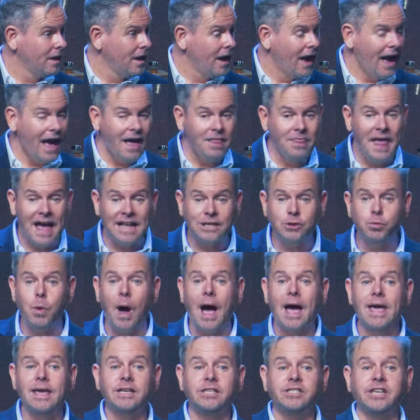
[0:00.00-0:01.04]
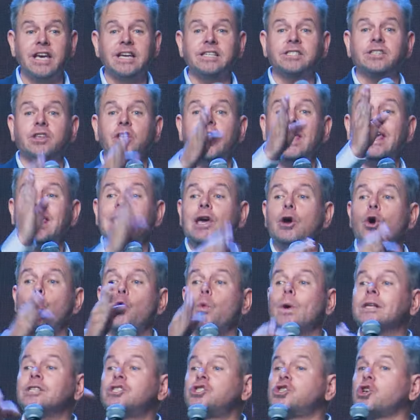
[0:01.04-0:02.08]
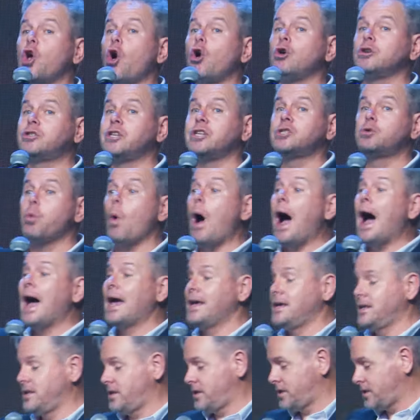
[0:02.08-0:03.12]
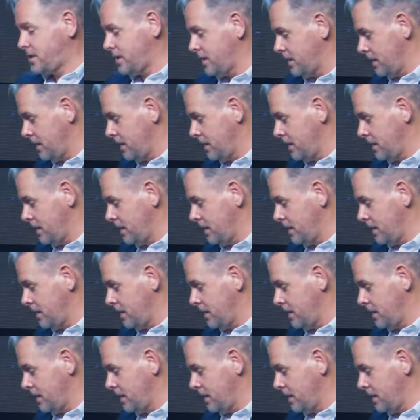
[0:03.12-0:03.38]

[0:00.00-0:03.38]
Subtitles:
And that's why he says, he who wins souls is wise.